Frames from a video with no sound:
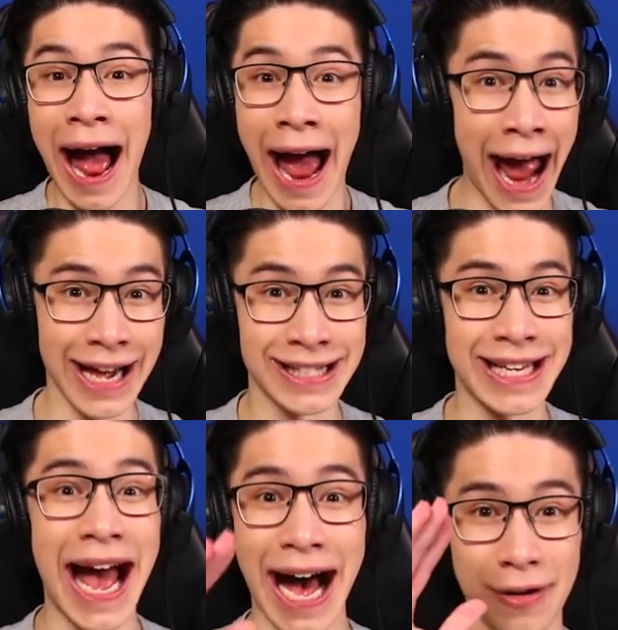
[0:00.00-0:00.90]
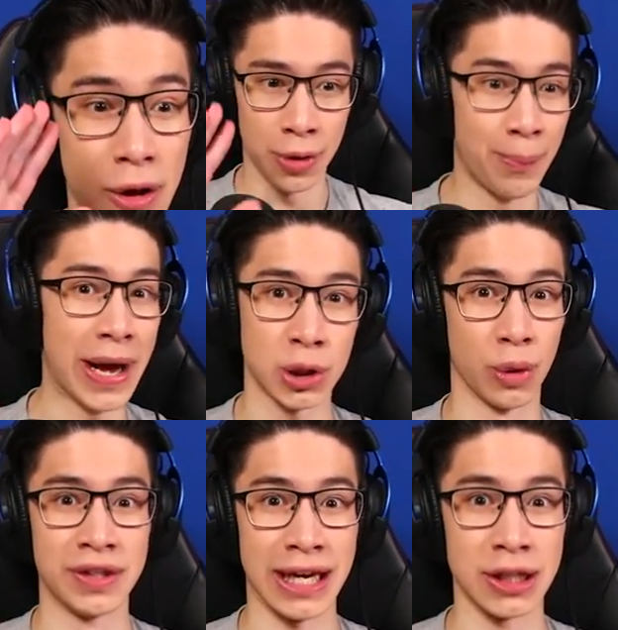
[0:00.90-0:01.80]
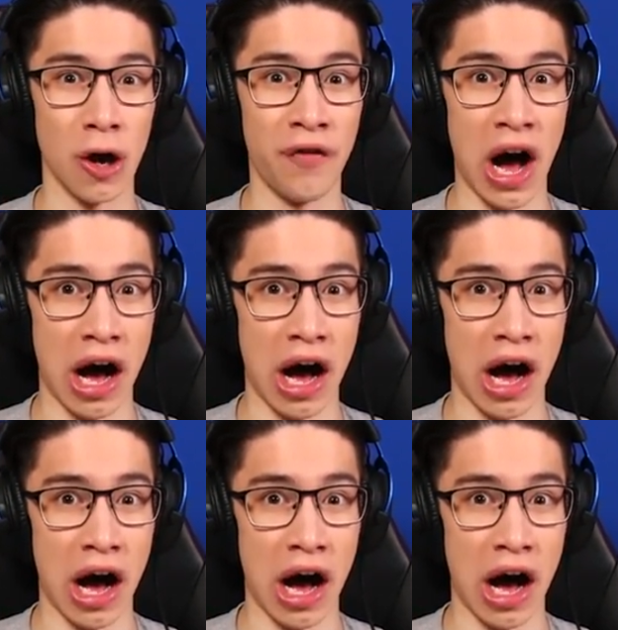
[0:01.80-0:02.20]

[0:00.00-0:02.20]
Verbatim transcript: Hands down, the best we've seen so far.